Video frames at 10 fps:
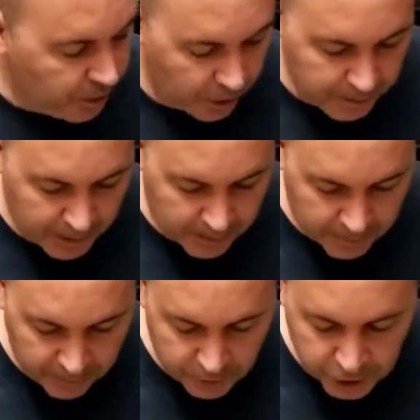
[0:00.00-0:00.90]
carbine I've
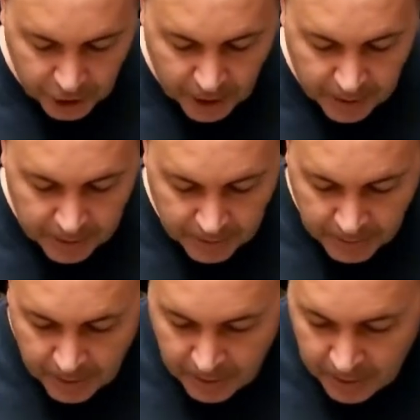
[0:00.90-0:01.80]
ever shot.
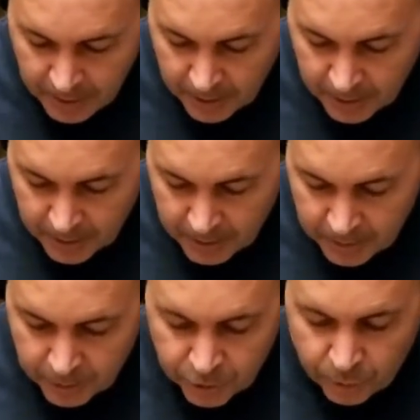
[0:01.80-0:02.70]
The
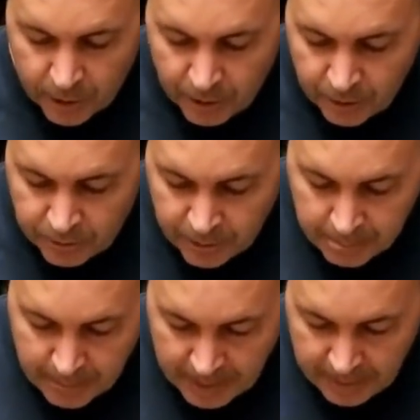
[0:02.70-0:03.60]
trigger's
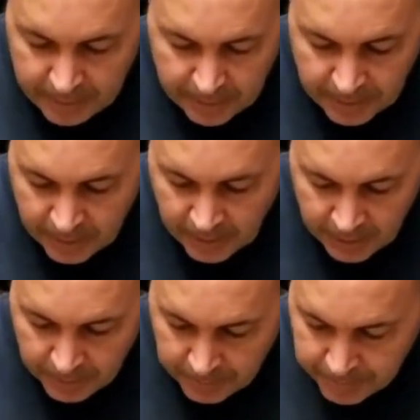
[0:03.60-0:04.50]
amazing.
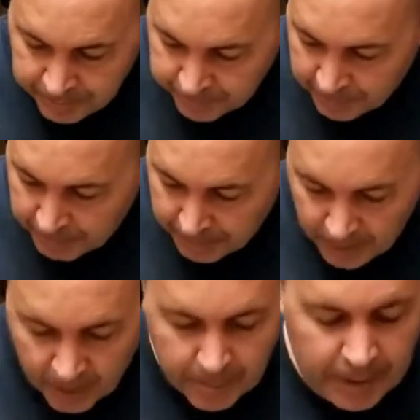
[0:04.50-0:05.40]

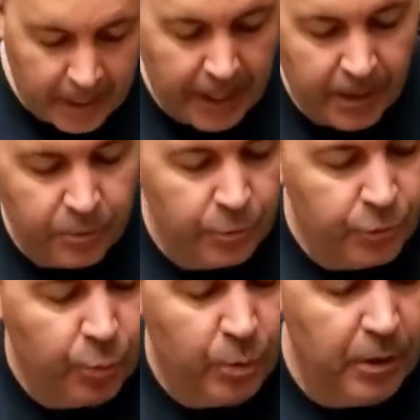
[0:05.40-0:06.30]
It handles
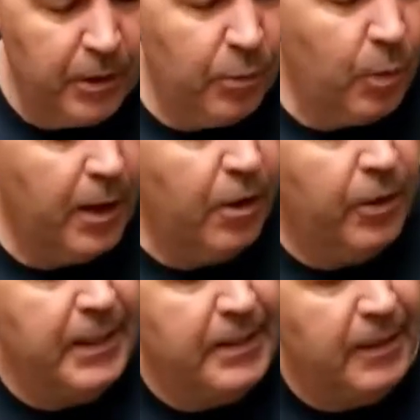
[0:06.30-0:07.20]
really well.
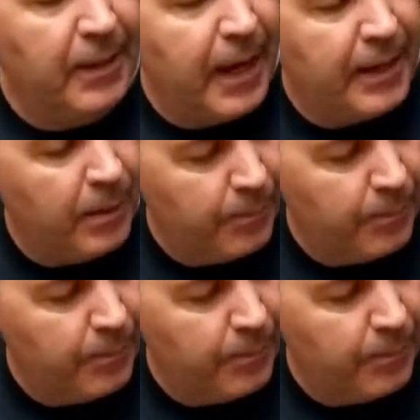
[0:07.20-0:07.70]
It's light up